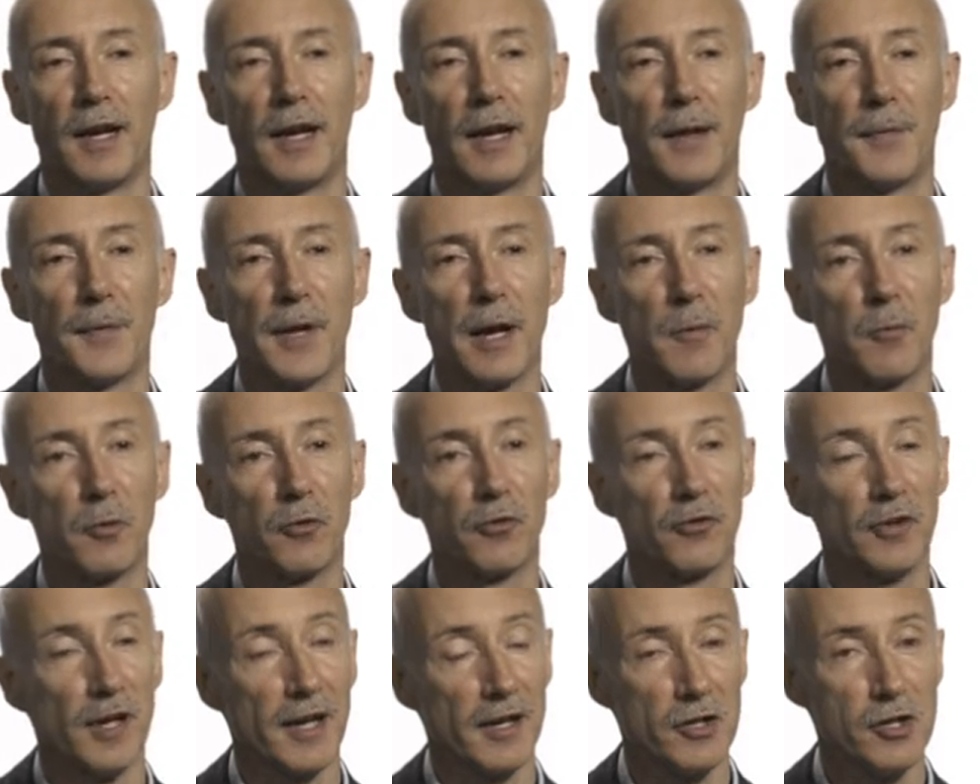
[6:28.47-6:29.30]
and that
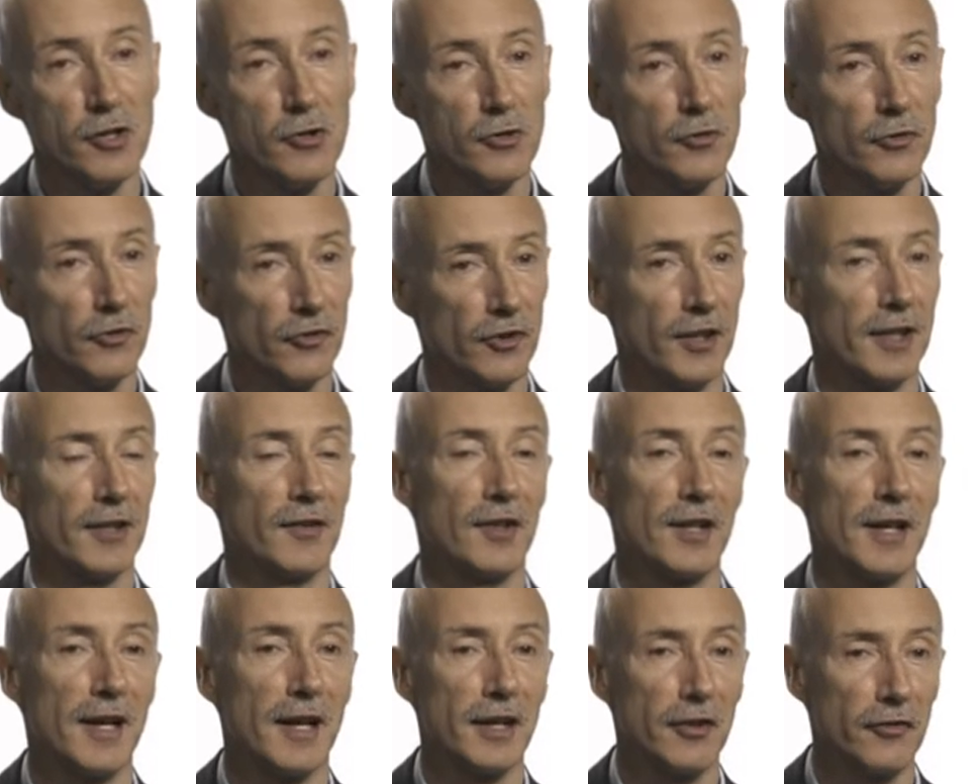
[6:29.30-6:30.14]
was done using
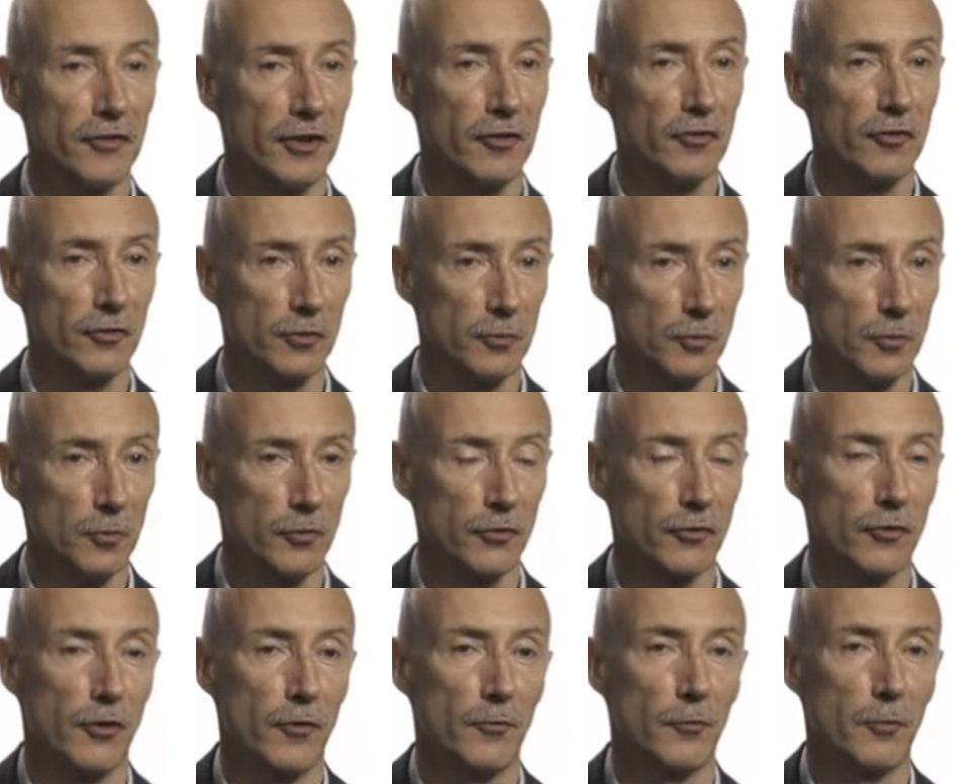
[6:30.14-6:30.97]
the AZ Tool
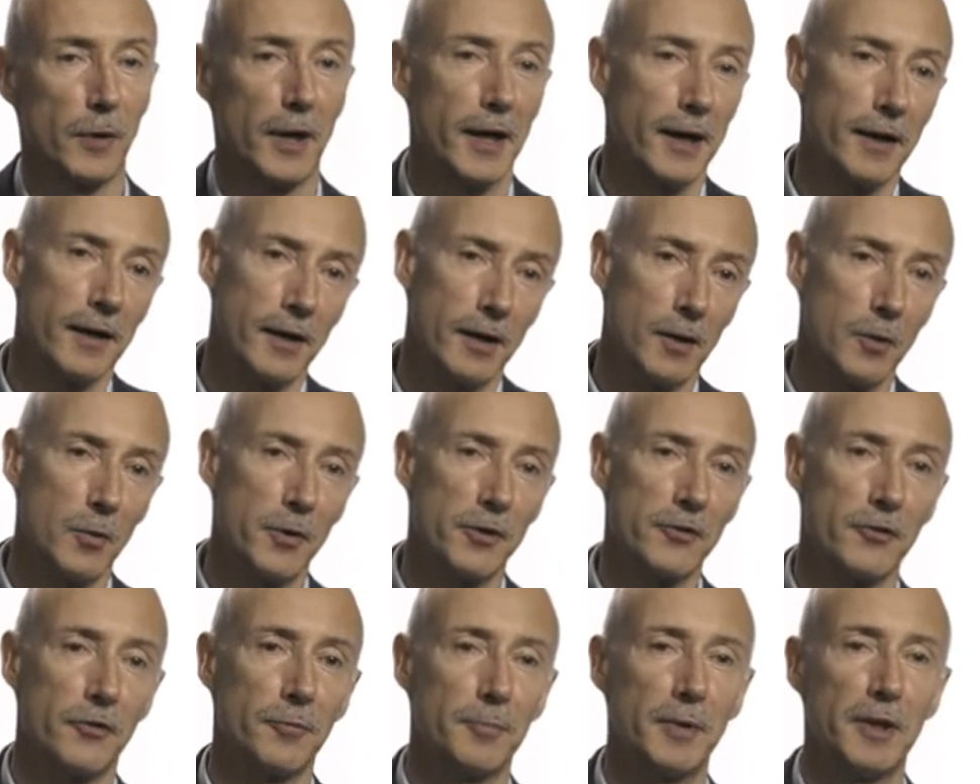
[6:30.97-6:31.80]
software,
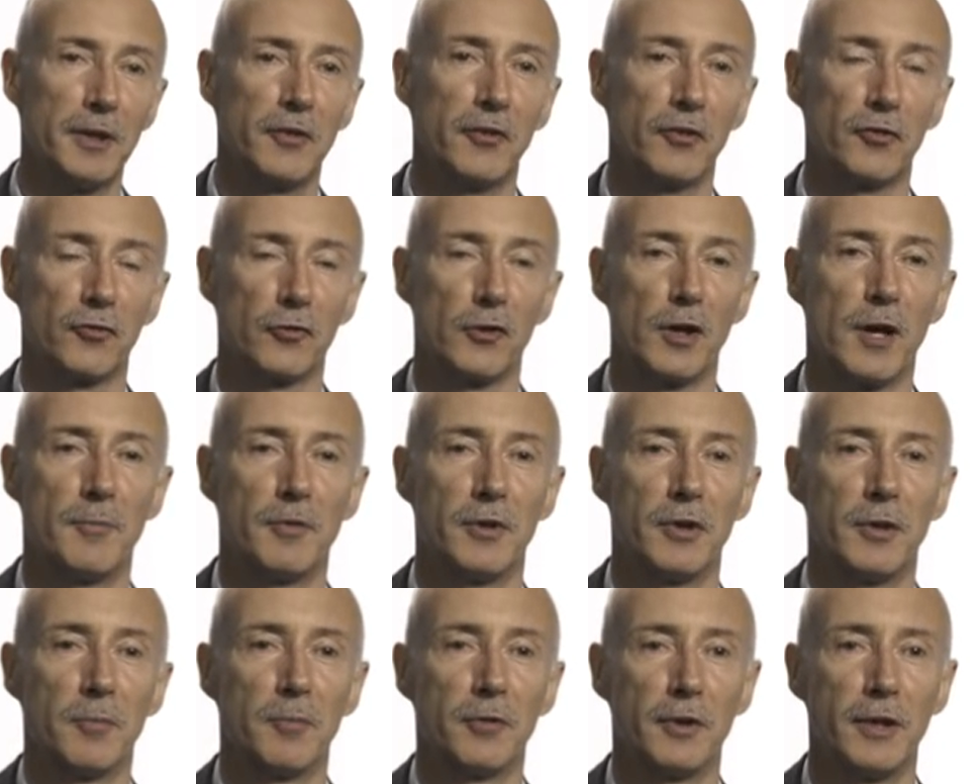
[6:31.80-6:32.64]
which has been
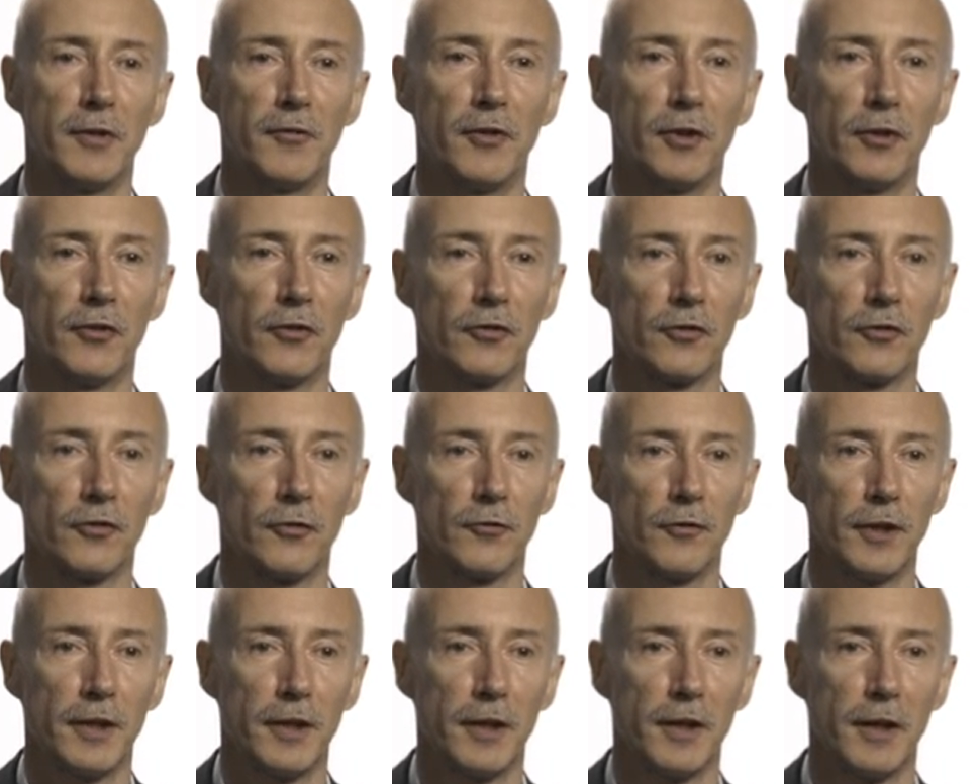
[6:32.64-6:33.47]
described in a previous
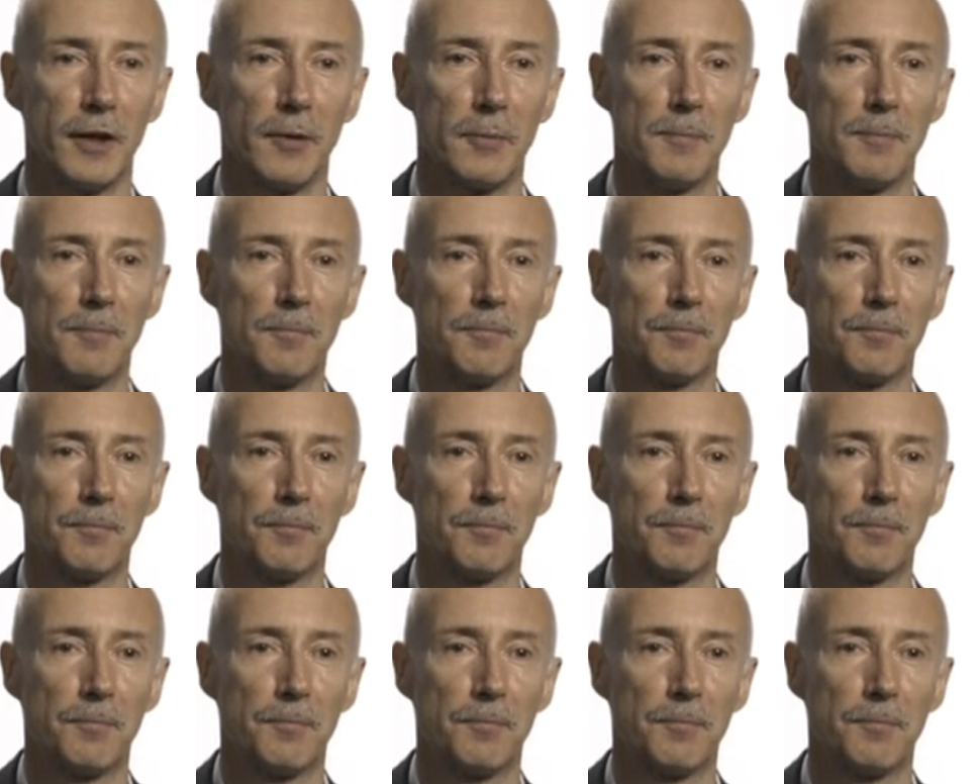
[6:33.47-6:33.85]
video.